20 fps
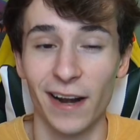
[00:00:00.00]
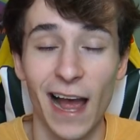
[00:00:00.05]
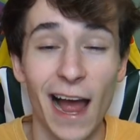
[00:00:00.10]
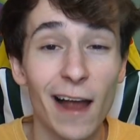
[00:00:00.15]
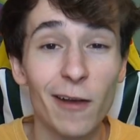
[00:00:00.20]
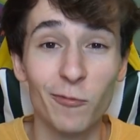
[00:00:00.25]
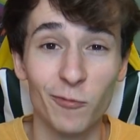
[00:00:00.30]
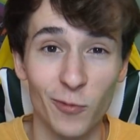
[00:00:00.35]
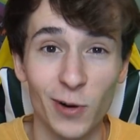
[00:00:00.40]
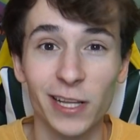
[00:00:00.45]

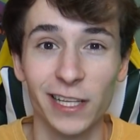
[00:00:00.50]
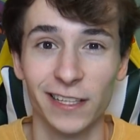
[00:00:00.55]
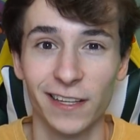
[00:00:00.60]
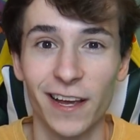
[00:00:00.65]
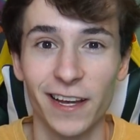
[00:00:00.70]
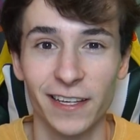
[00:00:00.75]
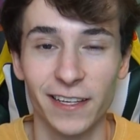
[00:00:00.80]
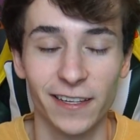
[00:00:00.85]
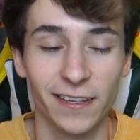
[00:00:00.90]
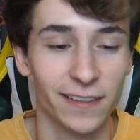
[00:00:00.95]
I really
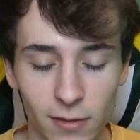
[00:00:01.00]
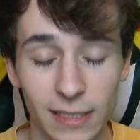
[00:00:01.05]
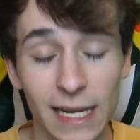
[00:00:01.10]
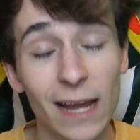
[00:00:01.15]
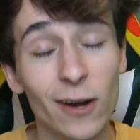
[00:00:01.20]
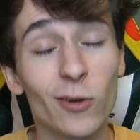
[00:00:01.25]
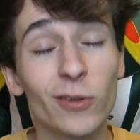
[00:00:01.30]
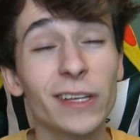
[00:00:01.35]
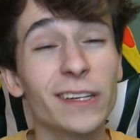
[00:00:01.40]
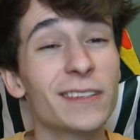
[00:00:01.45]
like it.
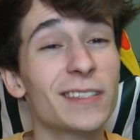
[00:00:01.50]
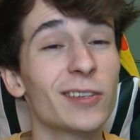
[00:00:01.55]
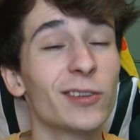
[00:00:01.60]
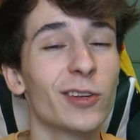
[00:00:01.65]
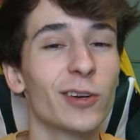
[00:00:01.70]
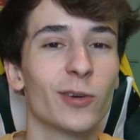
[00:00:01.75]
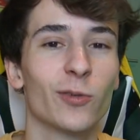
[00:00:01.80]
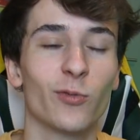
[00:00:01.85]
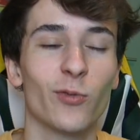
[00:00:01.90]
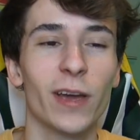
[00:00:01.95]
Not only does it
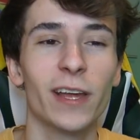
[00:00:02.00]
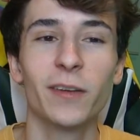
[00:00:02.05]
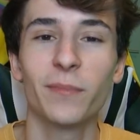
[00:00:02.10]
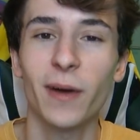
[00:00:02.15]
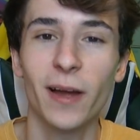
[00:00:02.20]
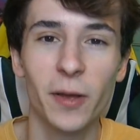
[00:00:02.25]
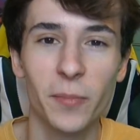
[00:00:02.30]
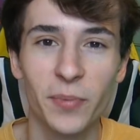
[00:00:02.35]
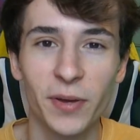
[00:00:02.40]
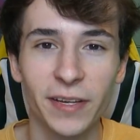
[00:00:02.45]
look great in
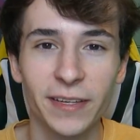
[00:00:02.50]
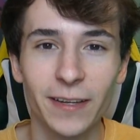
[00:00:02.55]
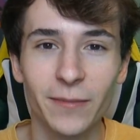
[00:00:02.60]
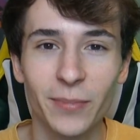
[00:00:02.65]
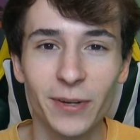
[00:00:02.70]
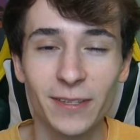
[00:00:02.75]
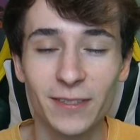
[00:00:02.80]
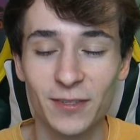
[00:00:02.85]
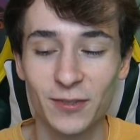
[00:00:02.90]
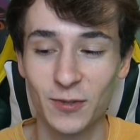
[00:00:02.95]
my opinion,
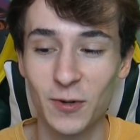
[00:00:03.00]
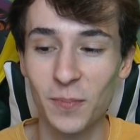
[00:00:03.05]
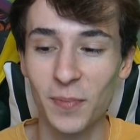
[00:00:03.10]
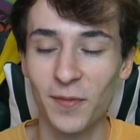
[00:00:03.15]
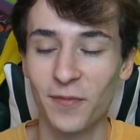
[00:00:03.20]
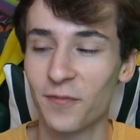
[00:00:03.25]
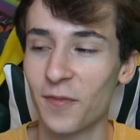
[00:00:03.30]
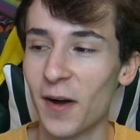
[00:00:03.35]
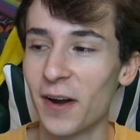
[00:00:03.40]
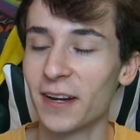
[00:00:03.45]
but it's super
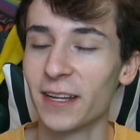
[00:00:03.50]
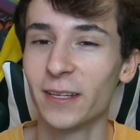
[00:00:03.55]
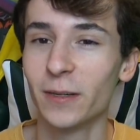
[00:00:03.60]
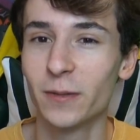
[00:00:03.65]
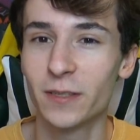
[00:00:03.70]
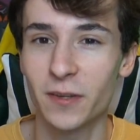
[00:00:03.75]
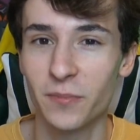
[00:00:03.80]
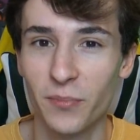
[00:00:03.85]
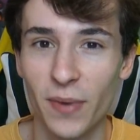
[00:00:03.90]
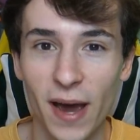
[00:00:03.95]
fun to
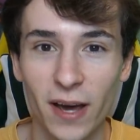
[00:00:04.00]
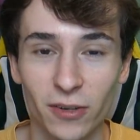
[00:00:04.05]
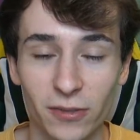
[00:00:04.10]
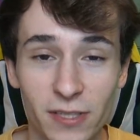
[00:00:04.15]
use in battle.